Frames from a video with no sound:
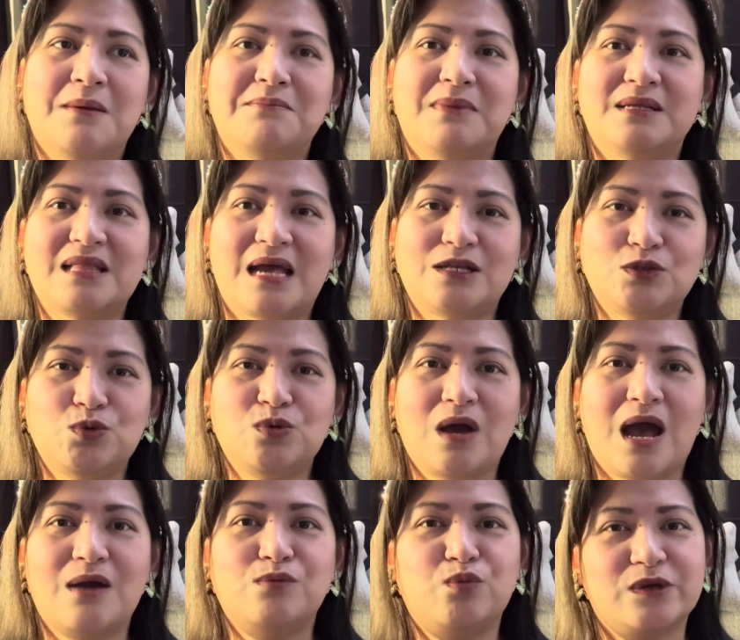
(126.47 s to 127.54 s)
But I do
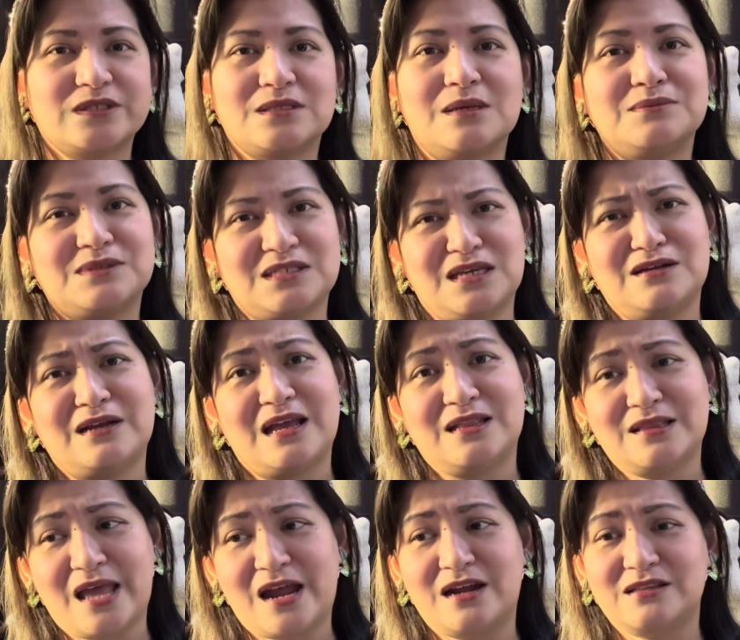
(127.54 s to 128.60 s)
have wisdoms here
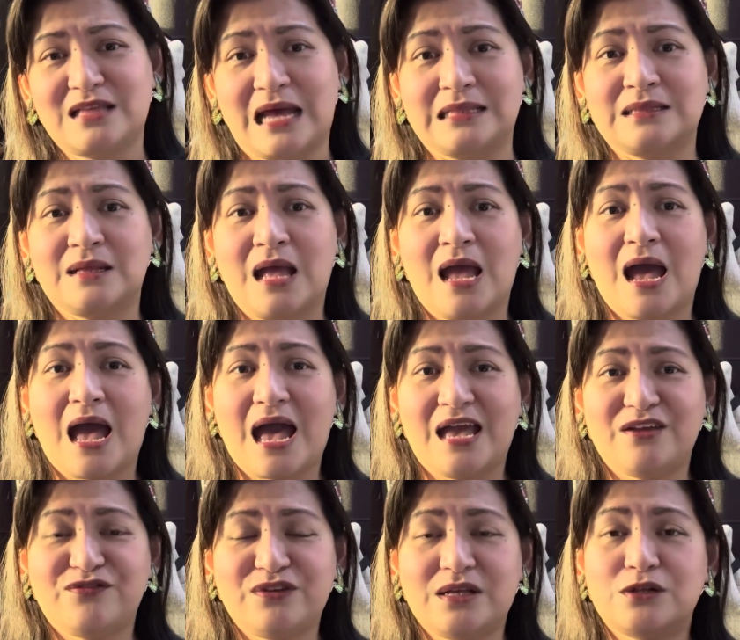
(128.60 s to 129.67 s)
and there that
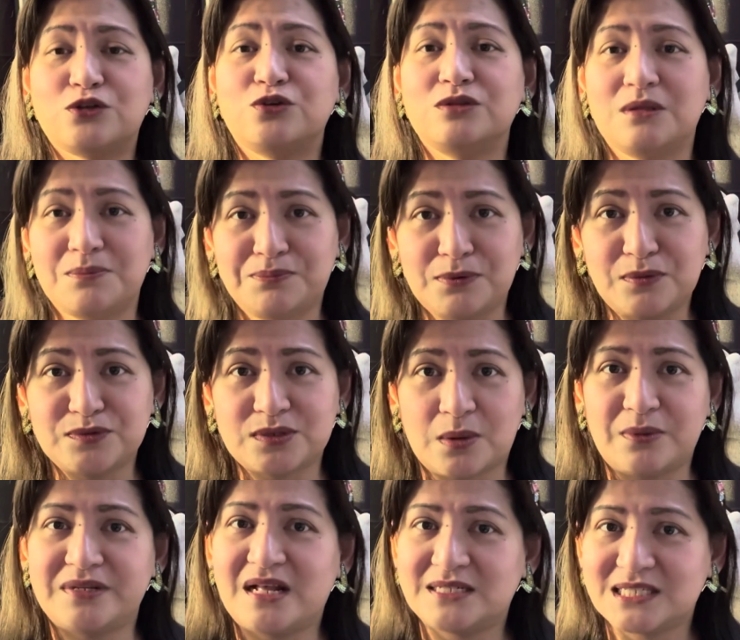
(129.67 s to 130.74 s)
I feel could improve
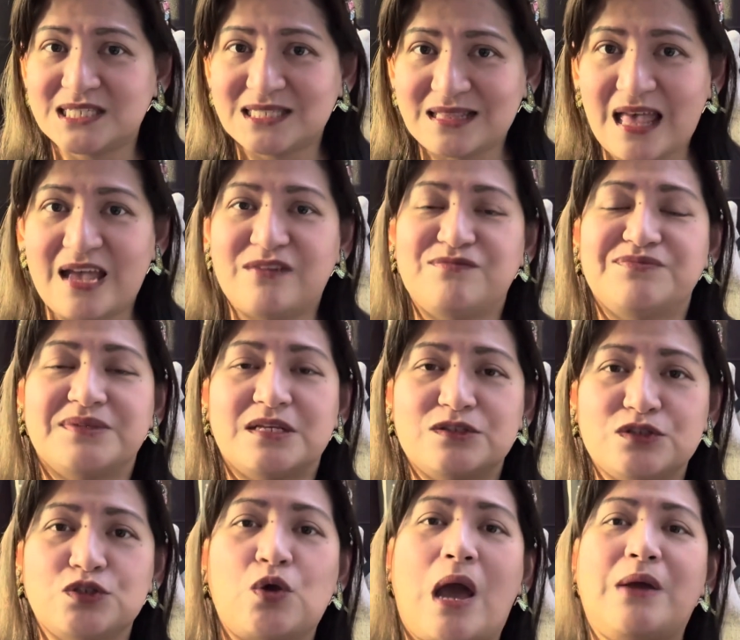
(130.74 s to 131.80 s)
someone else's life.
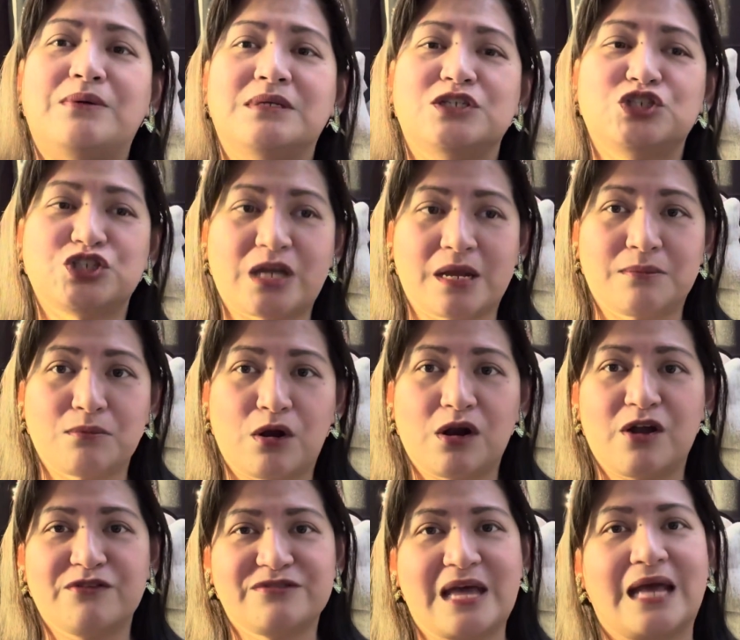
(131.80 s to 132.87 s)
And so I want to share more
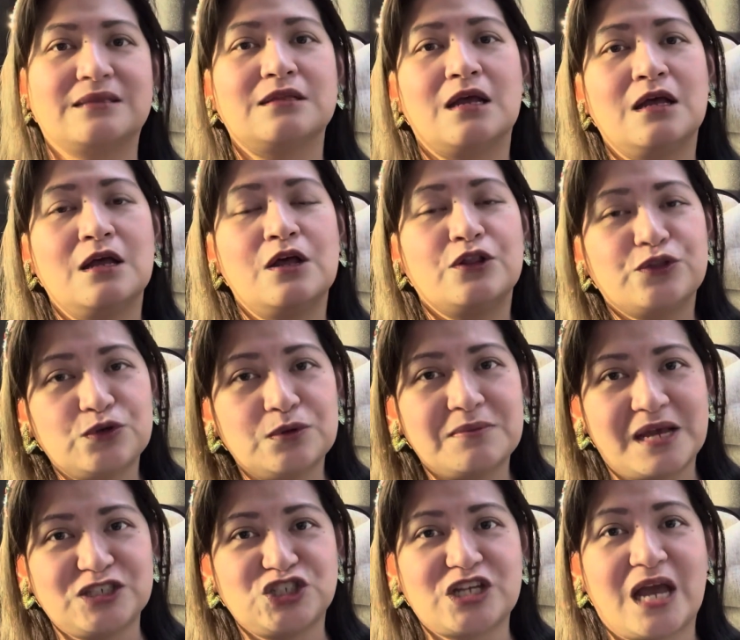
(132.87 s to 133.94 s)
of that through
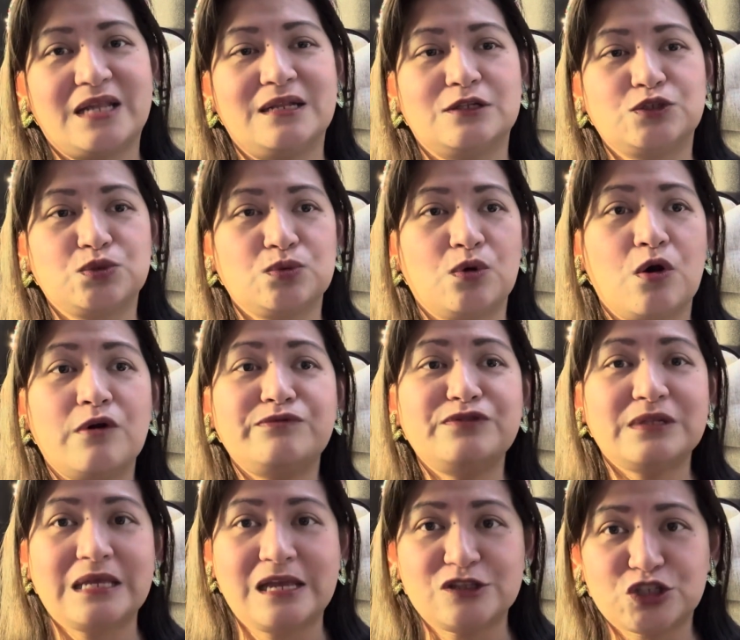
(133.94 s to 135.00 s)
my channel to
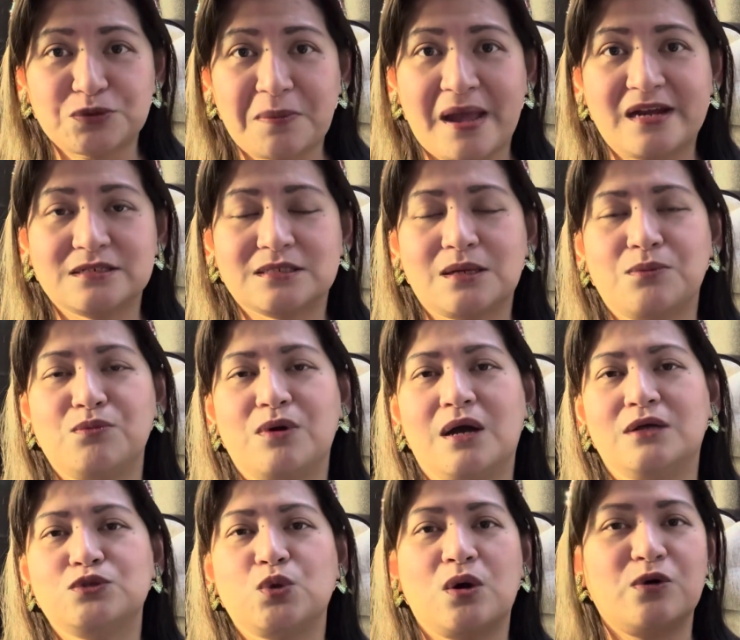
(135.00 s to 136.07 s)
hopefully inspire
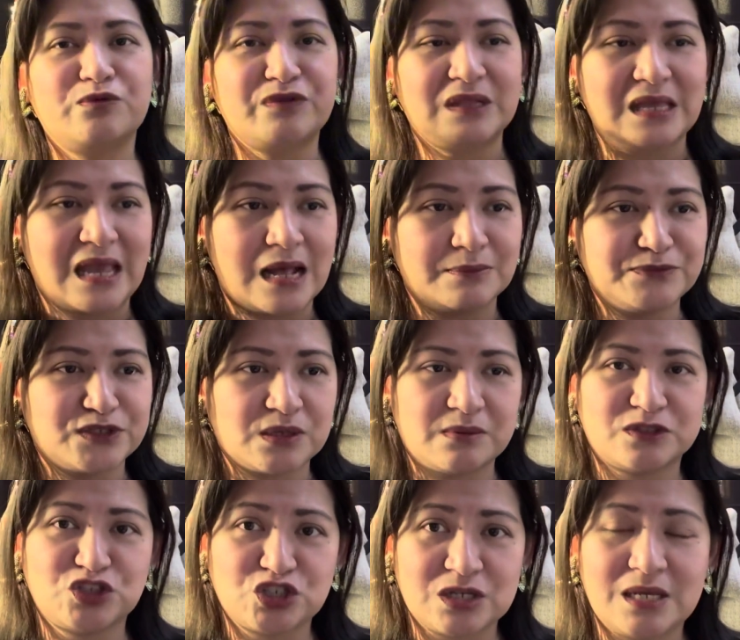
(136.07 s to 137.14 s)
someone, to hopefully help
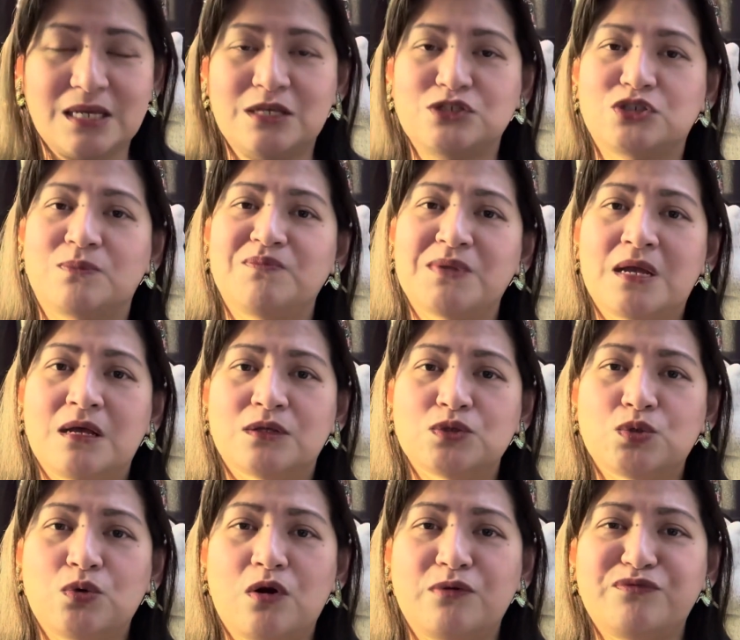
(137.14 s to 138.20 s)
someone change,
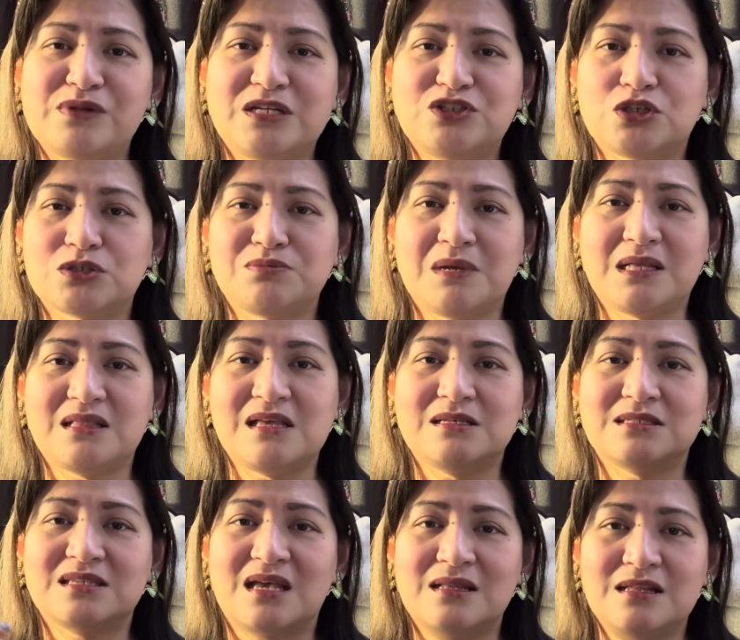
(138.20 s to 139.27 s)
to hopefully just make
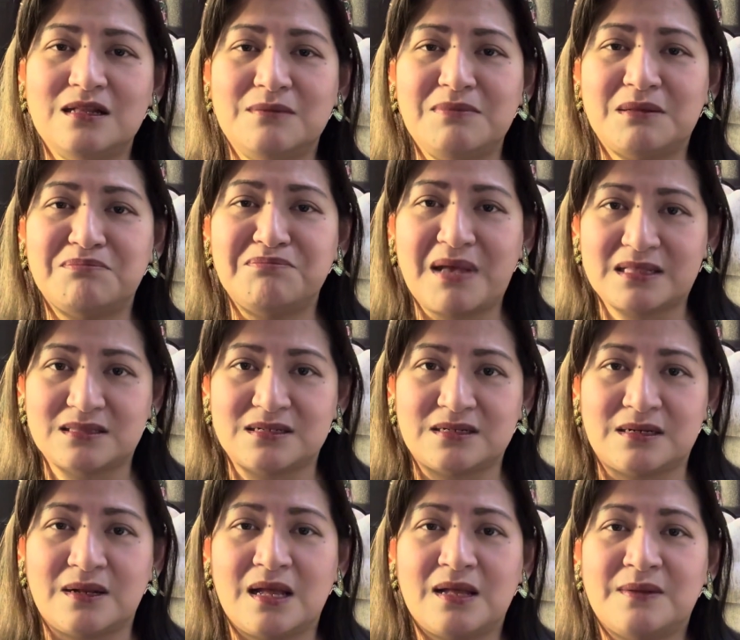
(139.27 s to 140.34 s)
things a little bit
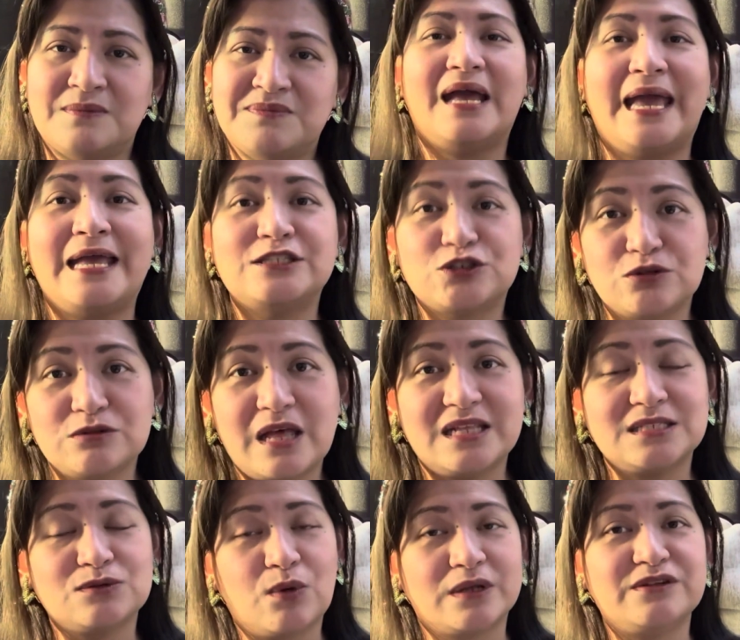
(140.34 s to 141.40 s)
better and so that
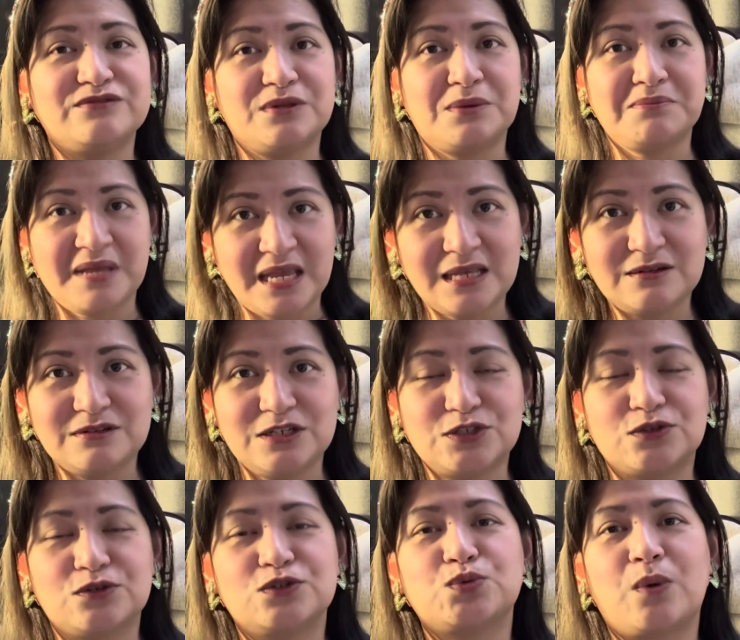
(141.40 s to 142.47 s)
is one of the main
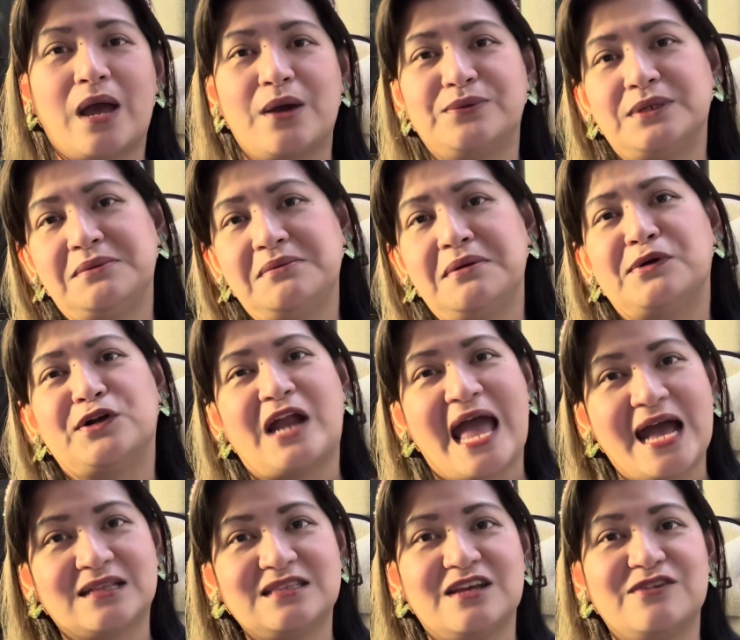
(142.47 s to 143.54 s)
reasons why I want to be more
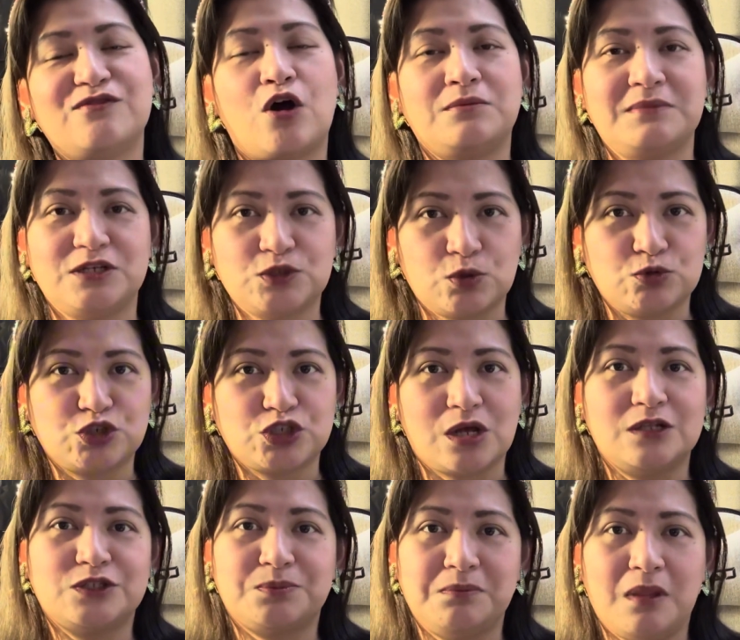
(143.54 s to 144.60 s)
active on my
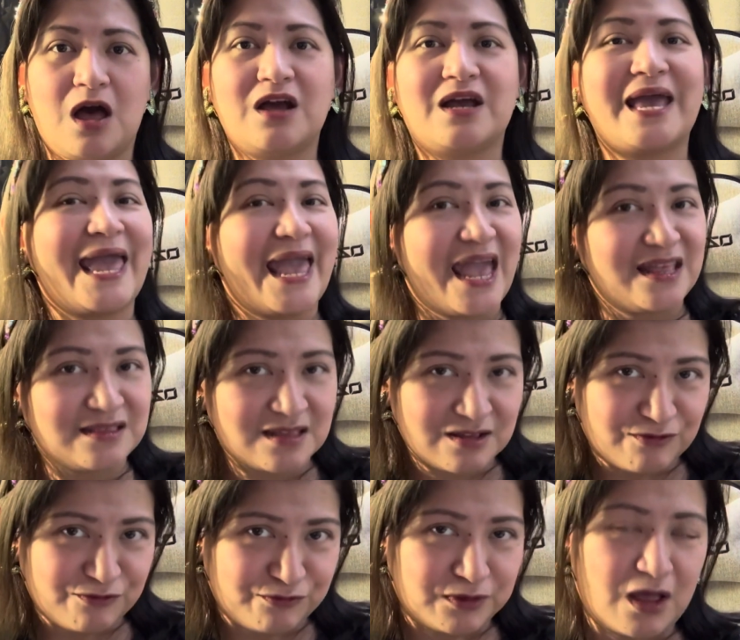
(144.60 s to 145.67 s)
socials, blog, and
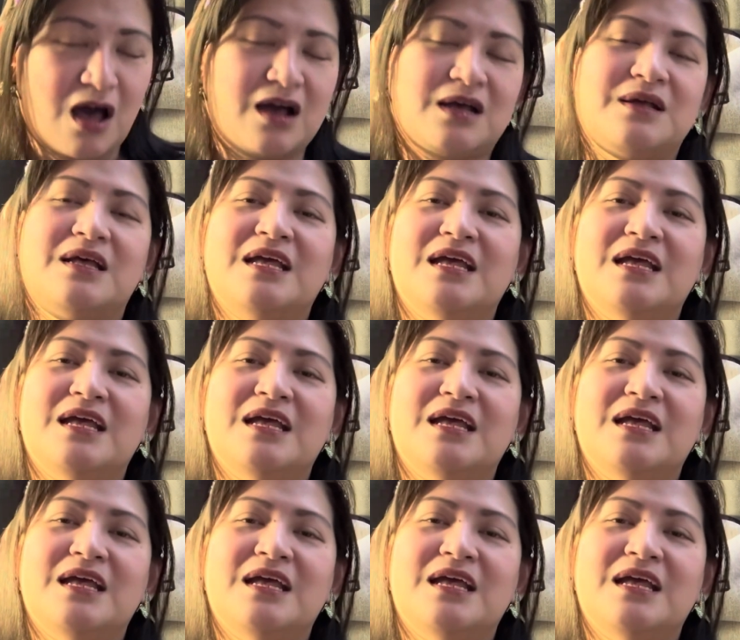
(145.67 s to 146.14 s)
vlog.